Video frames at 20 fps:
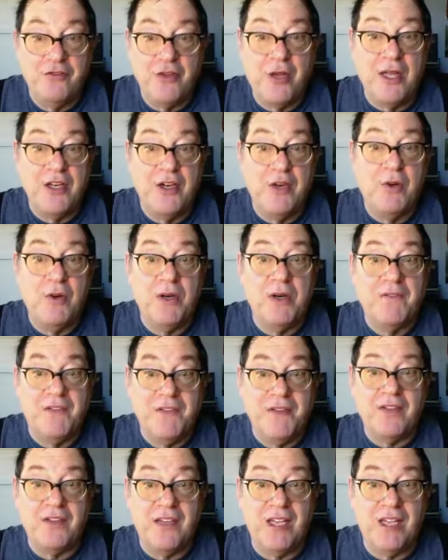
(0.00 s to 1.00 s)
So I know what it
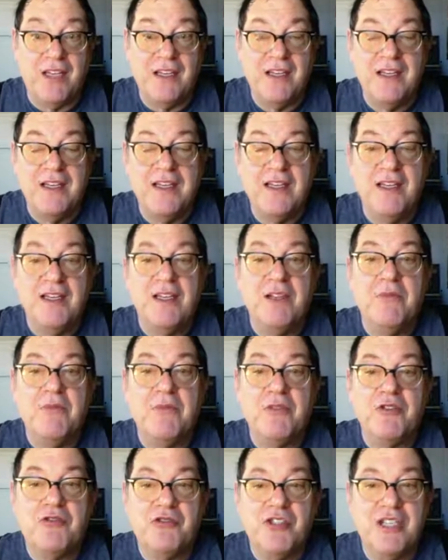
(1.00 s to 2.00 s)
feels like.
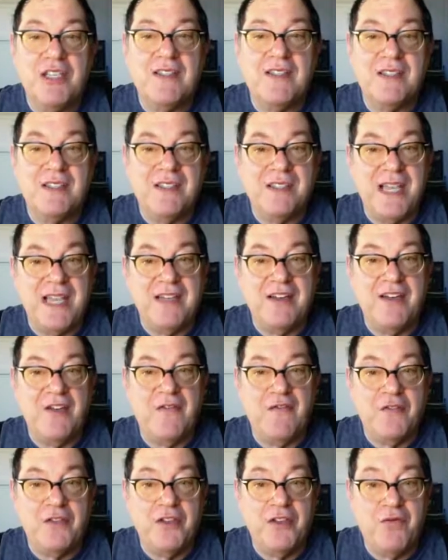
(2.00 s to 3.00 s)
But Jesus had enough
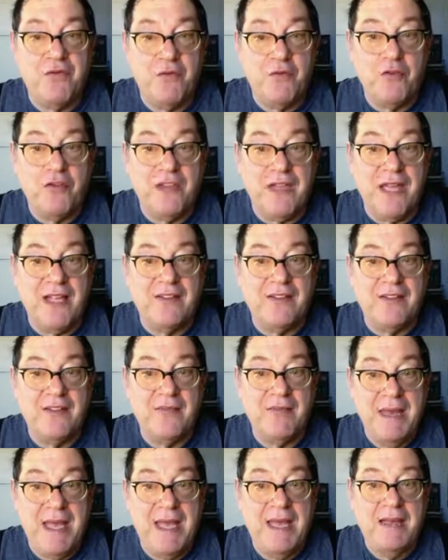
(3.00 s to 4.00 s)
for the
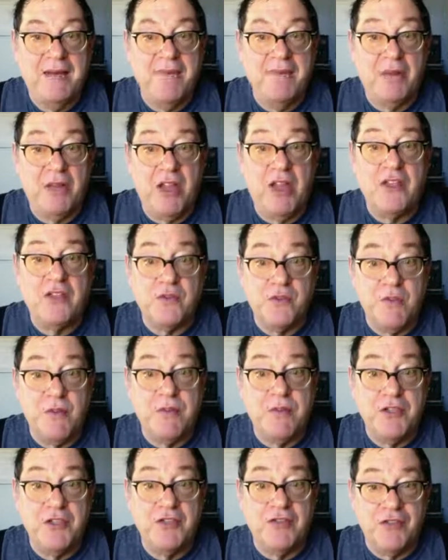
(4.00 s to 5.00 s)
4,000 men plus
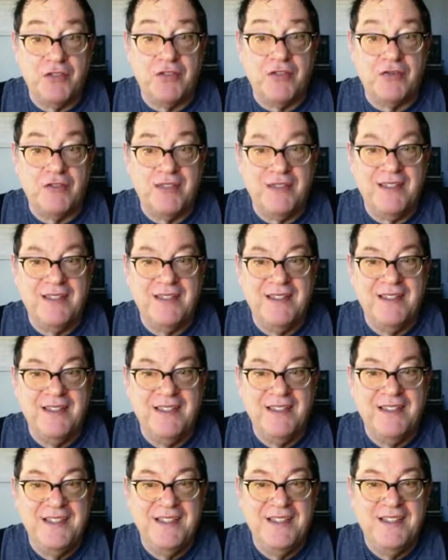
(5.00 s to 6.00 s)
women and children
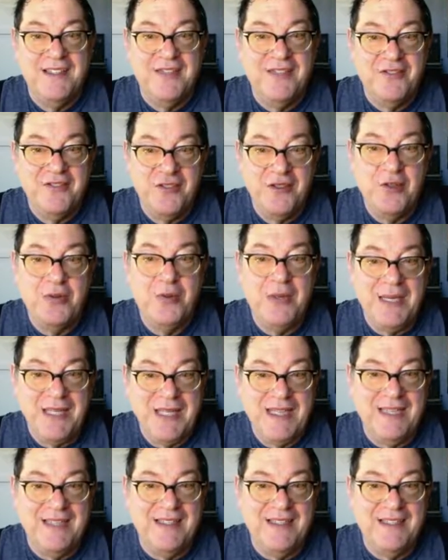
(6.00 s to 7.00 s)
to
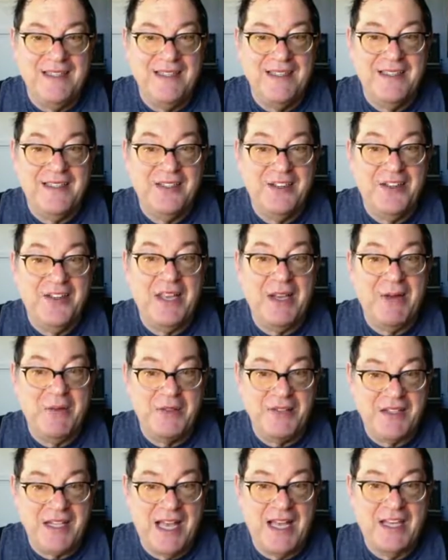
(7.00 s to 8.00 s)
eat till they
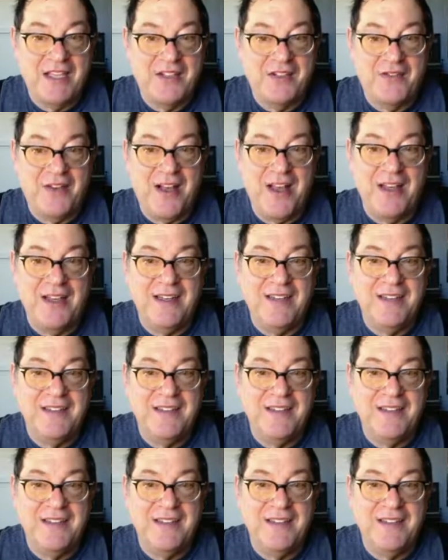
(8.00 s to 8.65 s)
were satisfied.